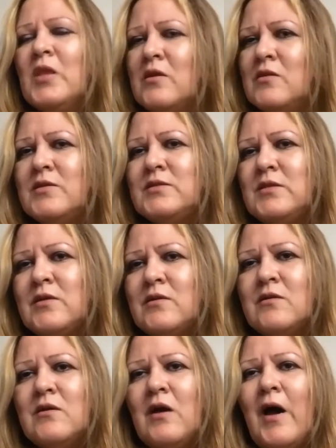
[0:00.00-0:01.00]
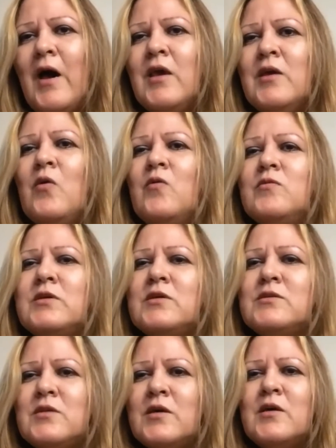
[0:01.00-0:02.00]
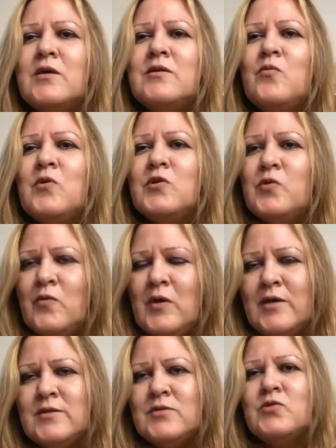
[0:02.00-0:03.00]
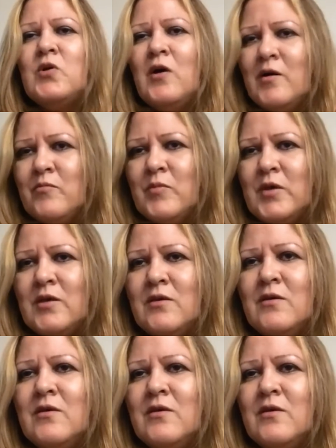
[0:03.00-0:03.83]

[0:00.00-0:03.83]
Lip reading: listen, I only did what you guys taught me.